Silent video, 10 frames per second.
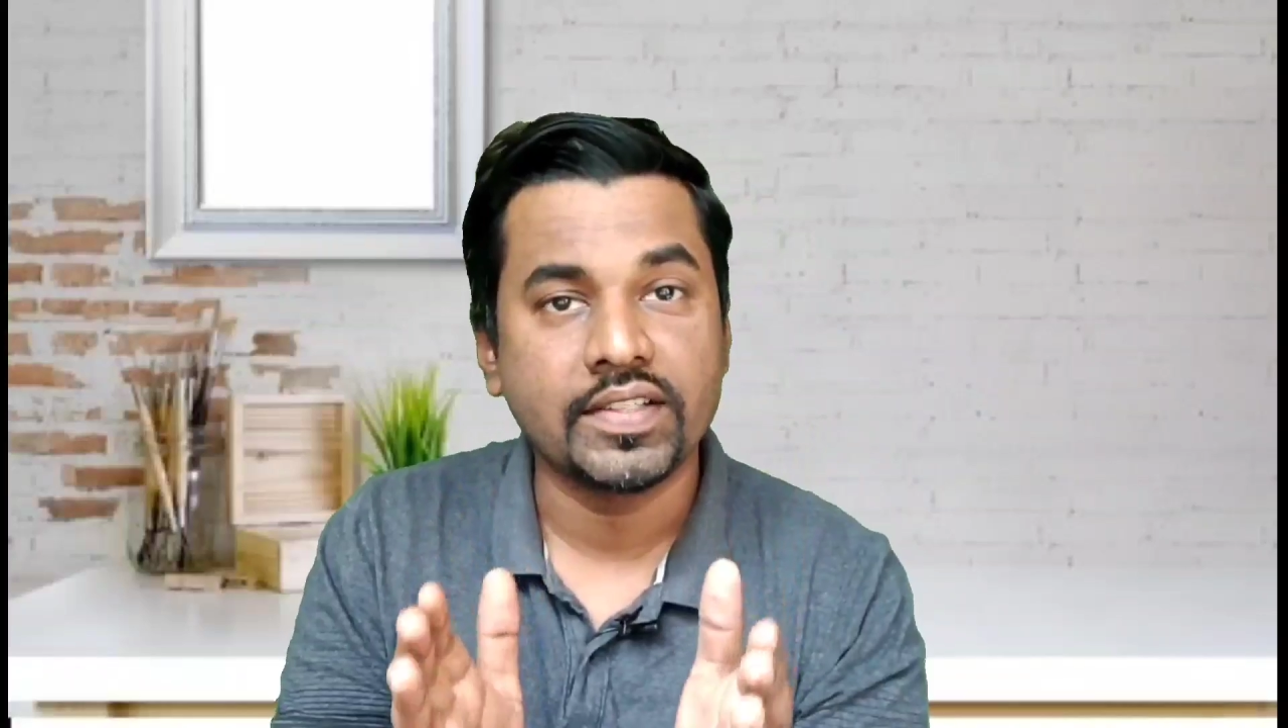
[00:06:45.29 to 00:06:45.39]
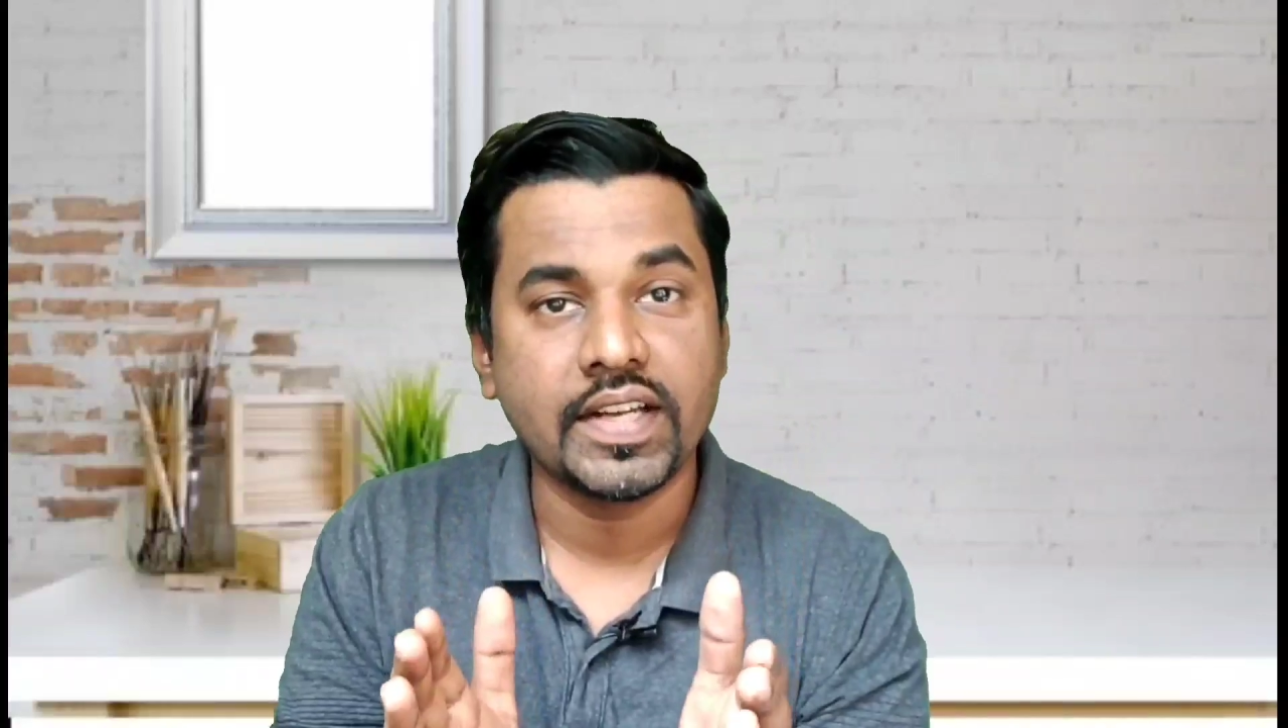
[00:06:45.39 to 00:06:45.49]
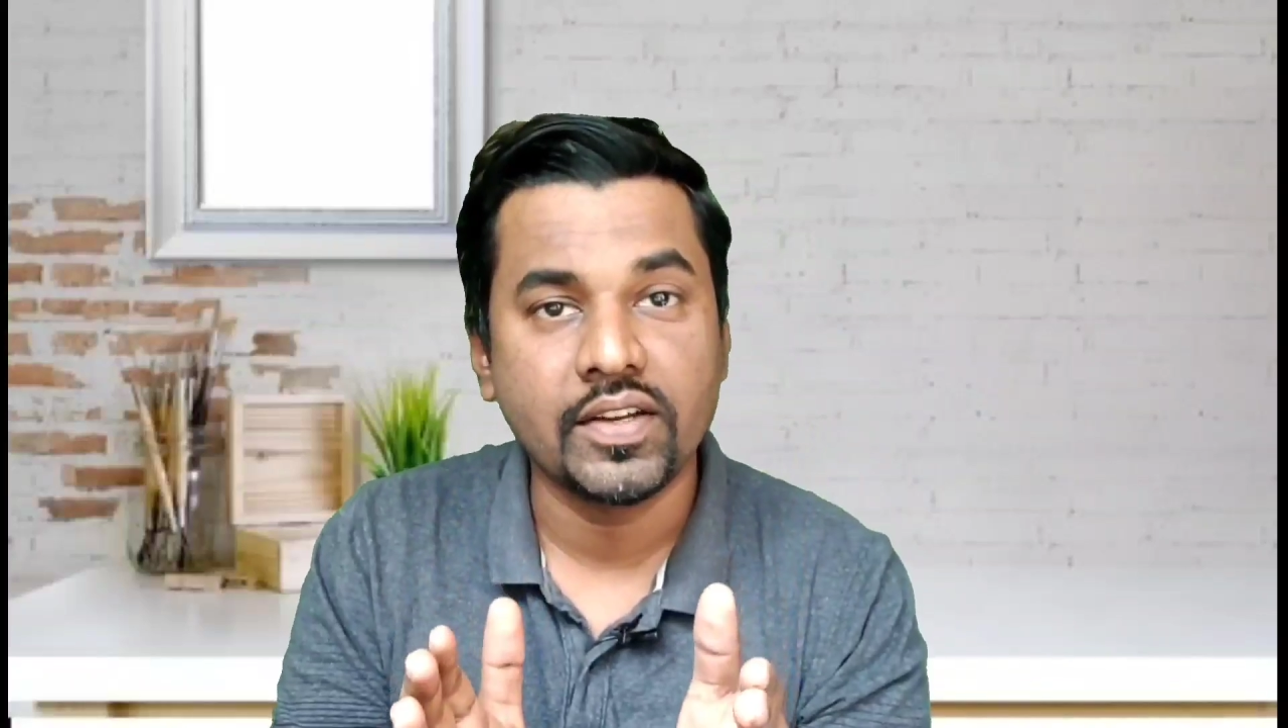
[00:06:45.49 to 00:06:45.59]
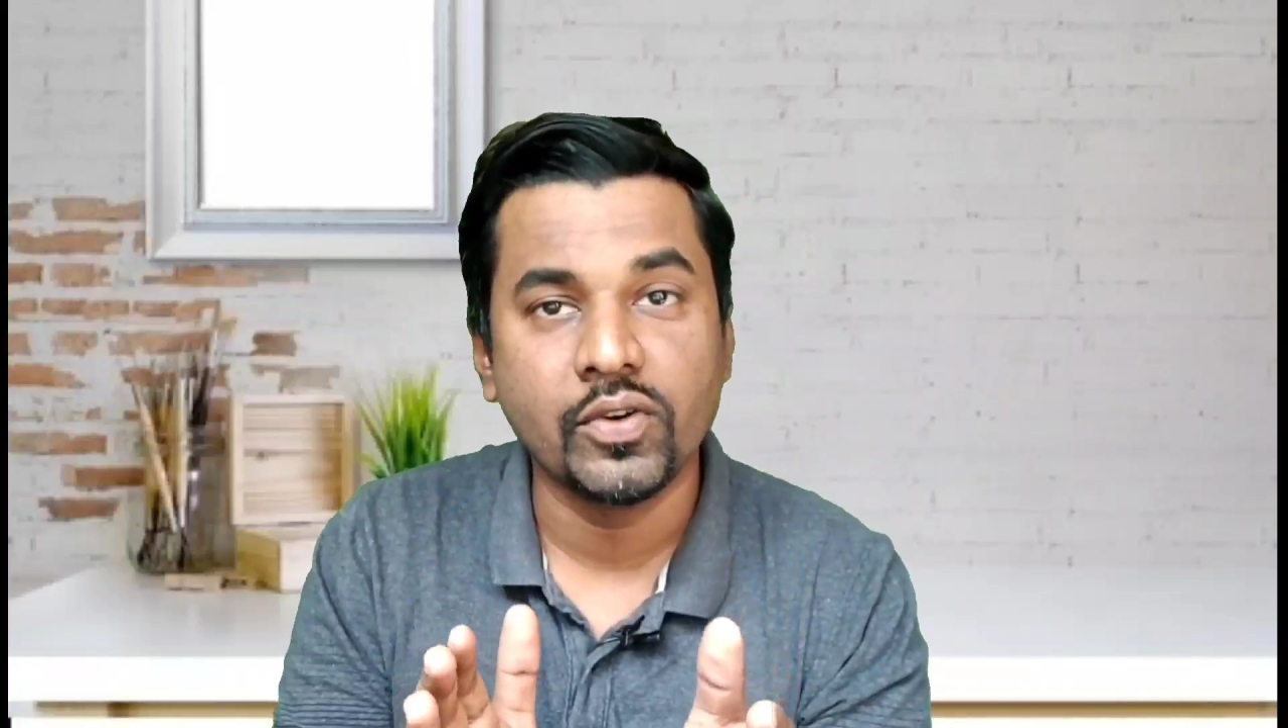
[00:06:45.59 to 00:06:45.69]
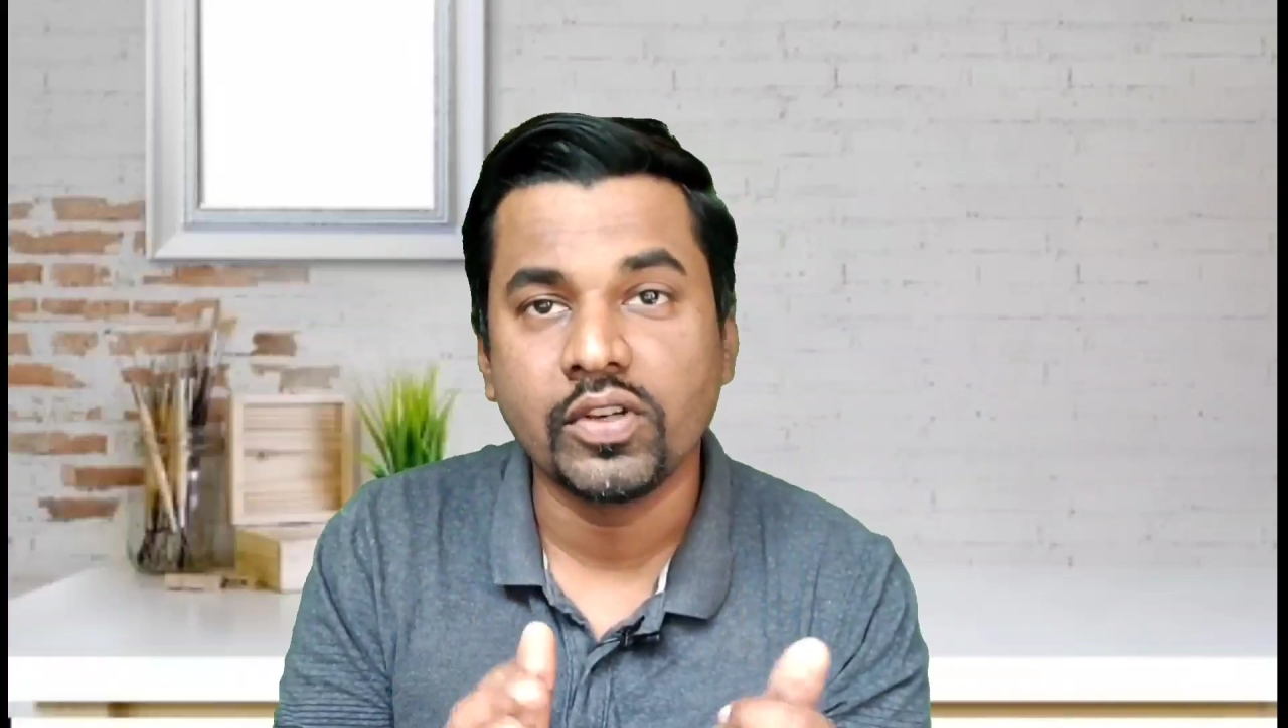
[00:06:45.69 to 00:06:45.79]

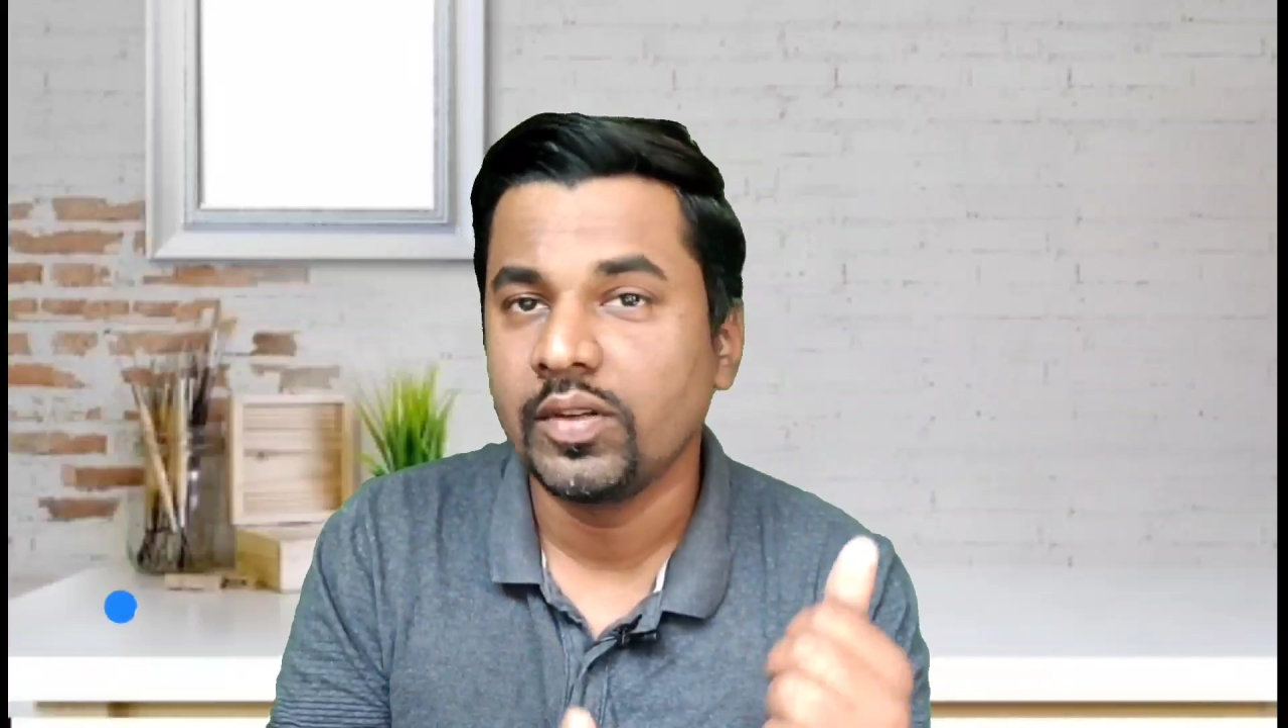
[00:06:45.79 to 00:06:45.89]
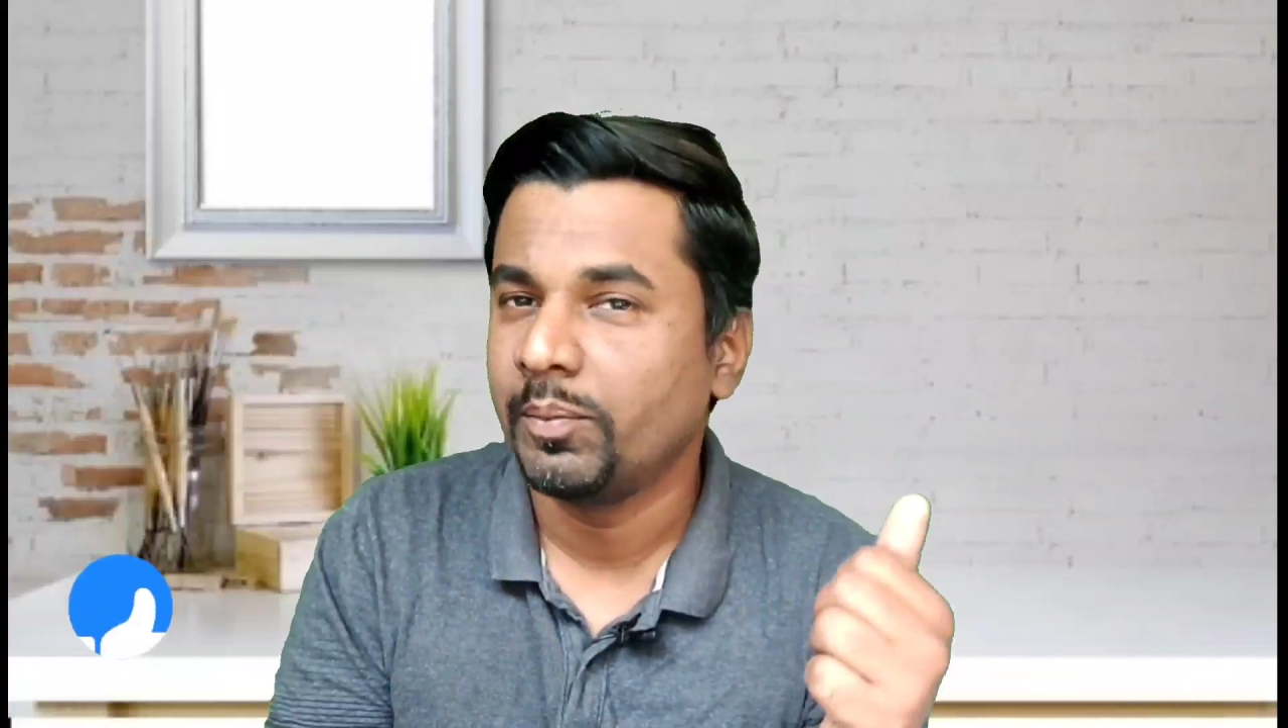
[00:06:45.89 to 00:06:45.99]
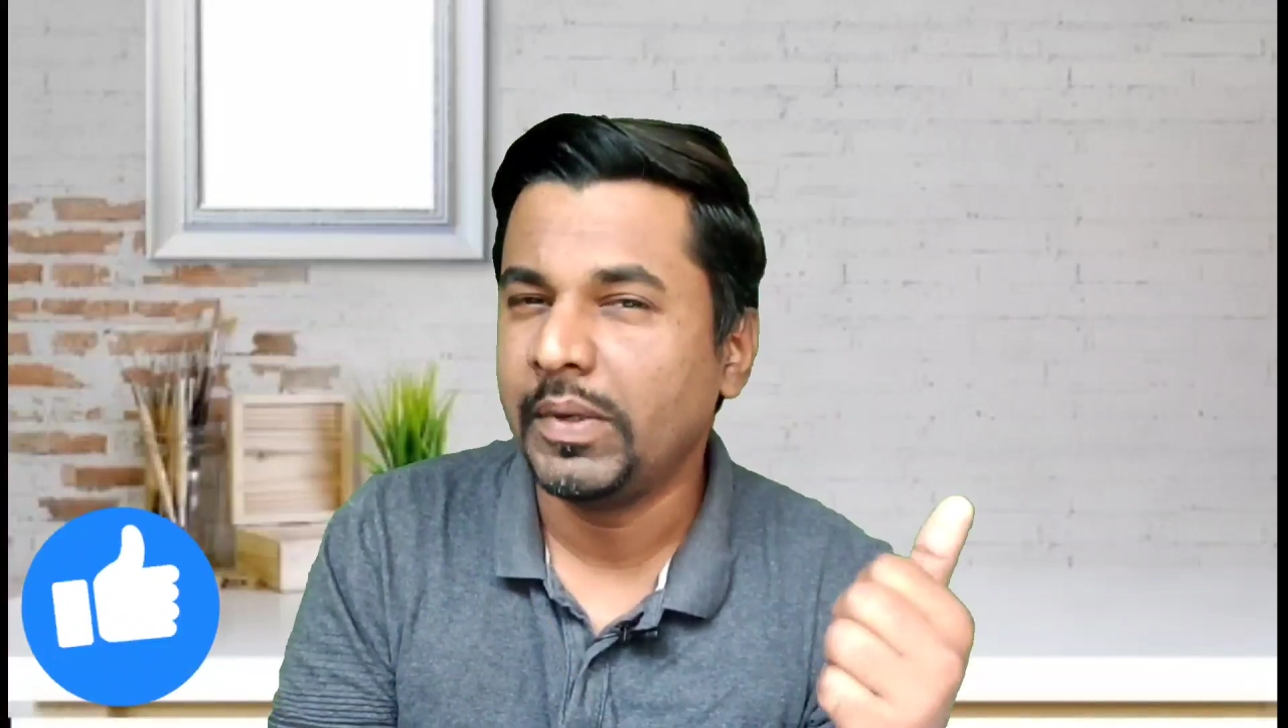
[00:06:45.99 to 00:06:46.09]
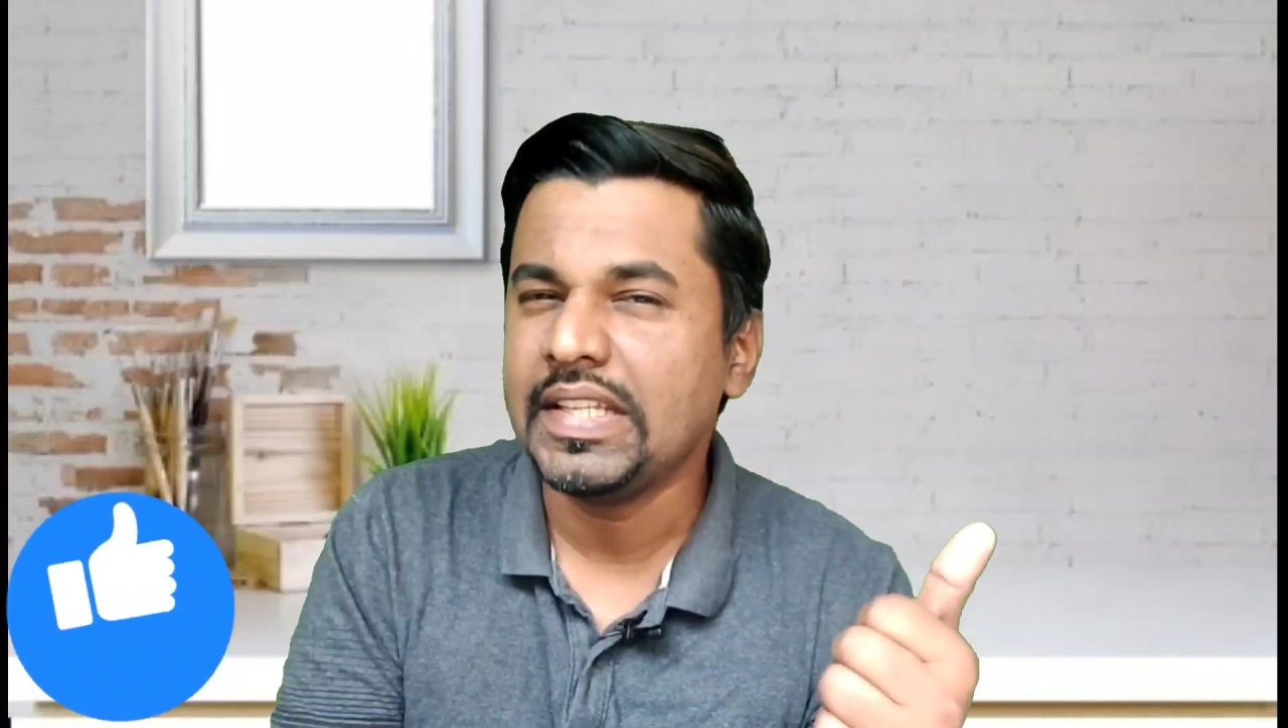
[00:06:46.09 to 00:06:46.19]
understand hook,